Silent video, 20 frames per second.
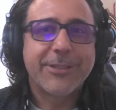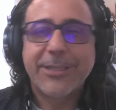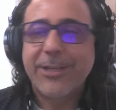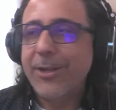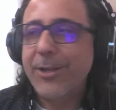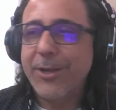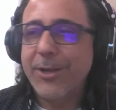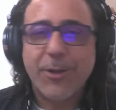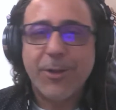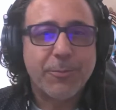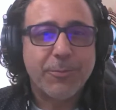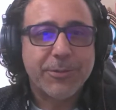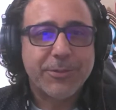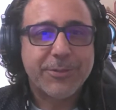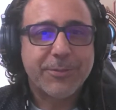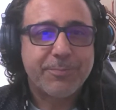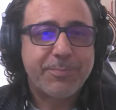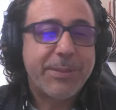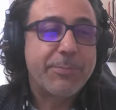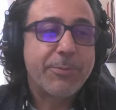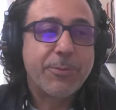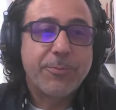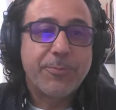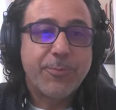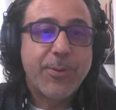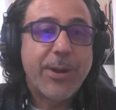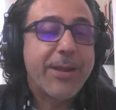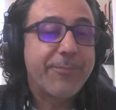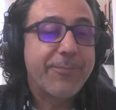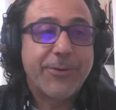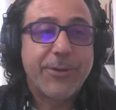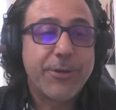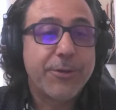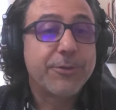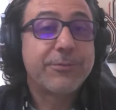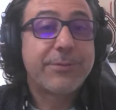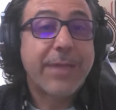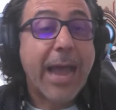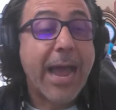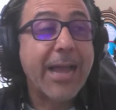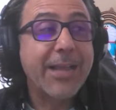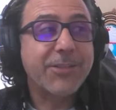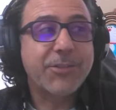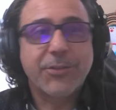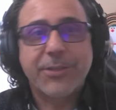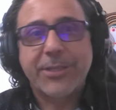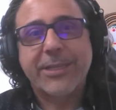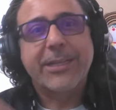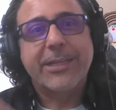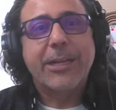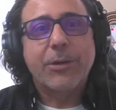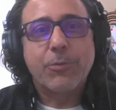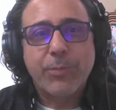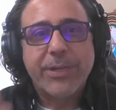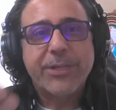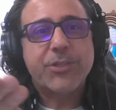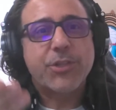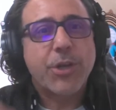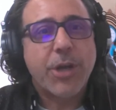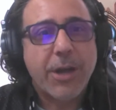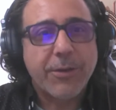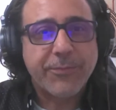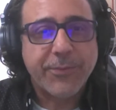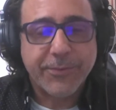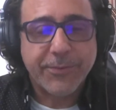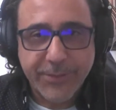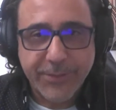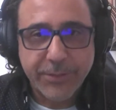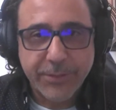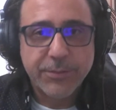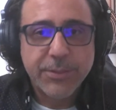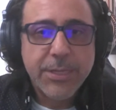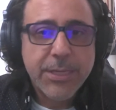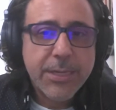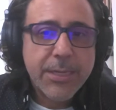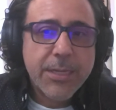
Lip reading: In other words, people waiting for you to die so they could get rich off of you.